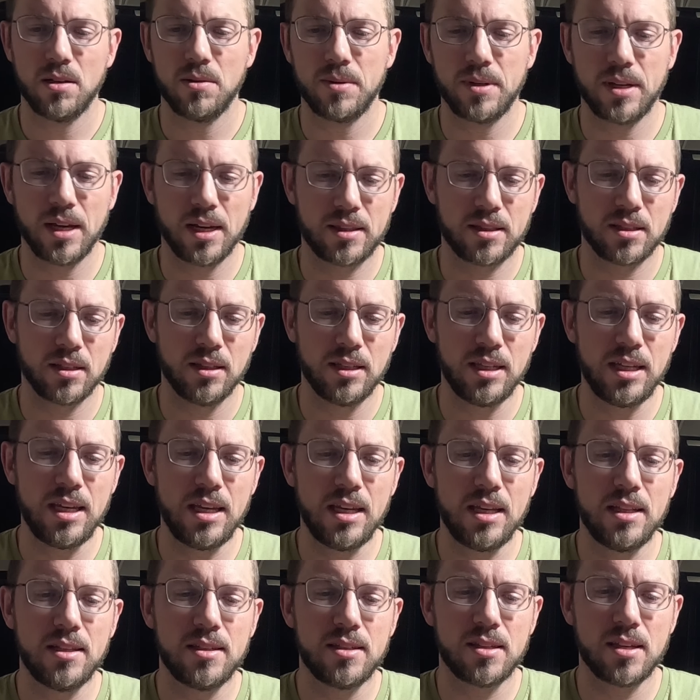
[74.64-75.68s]
we got the
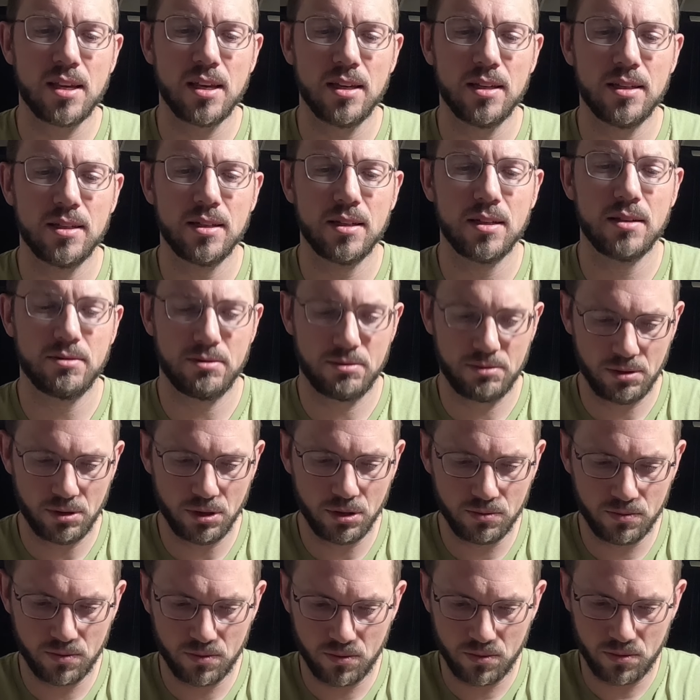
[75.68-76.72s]
leads.
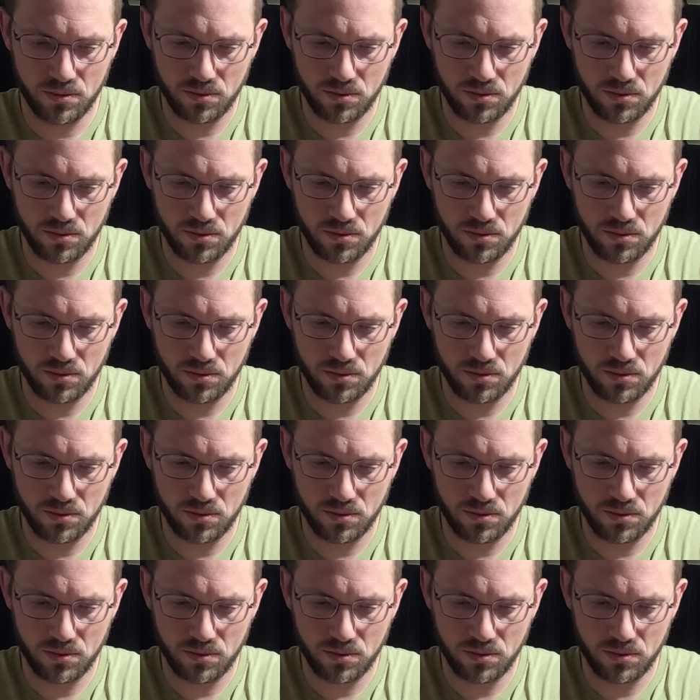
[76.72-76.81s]
Oh.